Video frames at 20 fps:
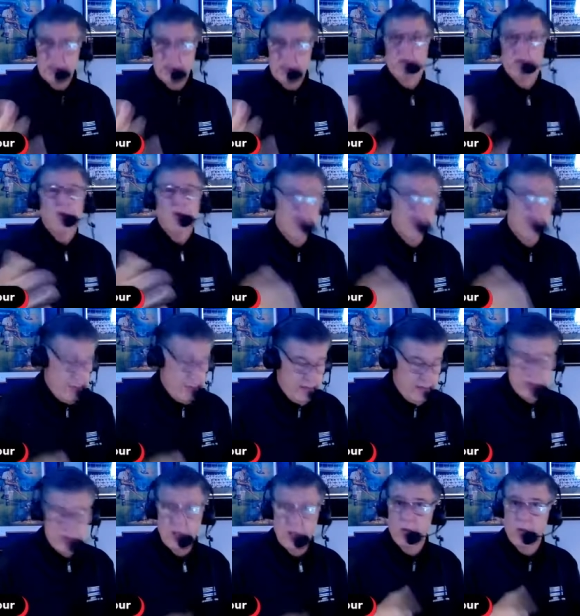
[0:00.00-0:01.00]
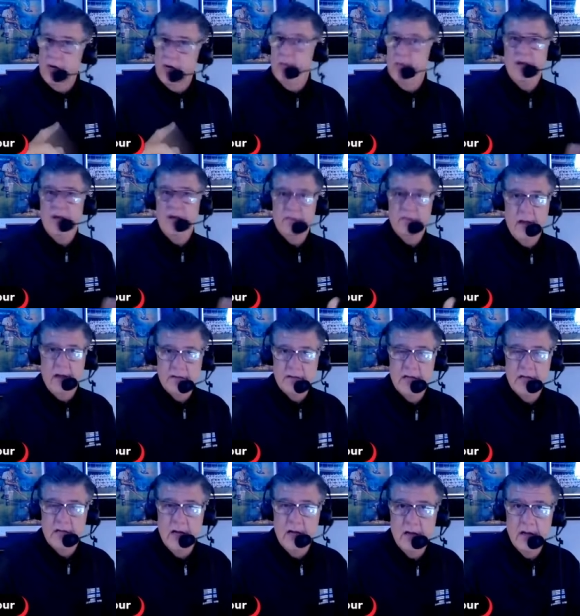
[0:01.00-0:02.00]
are going to be, this is where we're going to be this
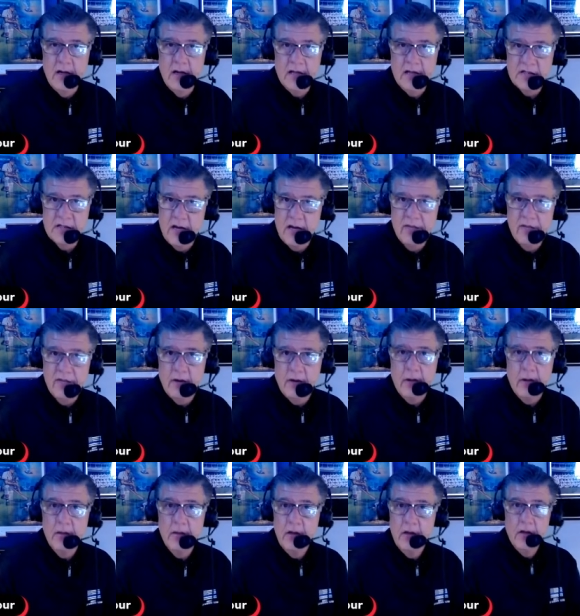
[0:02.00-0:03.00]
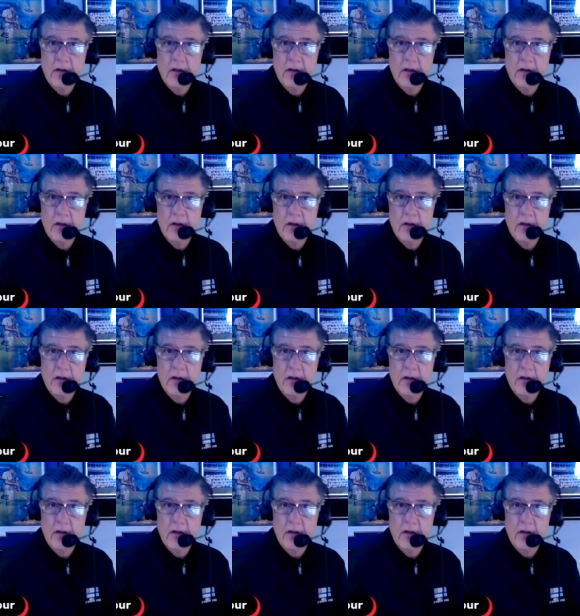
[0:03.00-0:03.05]
at State Fair.